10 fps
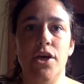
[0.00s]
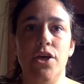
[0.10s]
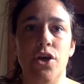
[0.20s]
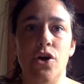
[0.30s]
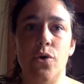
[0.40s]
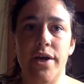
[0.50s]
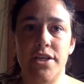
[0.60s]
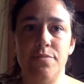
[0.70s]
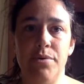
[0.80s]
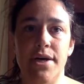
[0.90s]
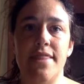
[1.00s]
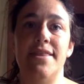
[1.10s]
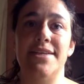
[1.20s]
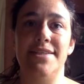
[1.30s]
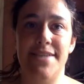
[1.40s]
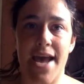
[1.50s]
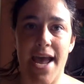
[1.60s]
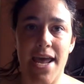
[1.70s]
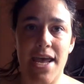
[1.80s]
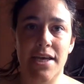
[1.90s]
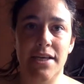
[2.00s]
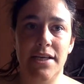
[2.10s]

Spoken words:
you're going to put the day,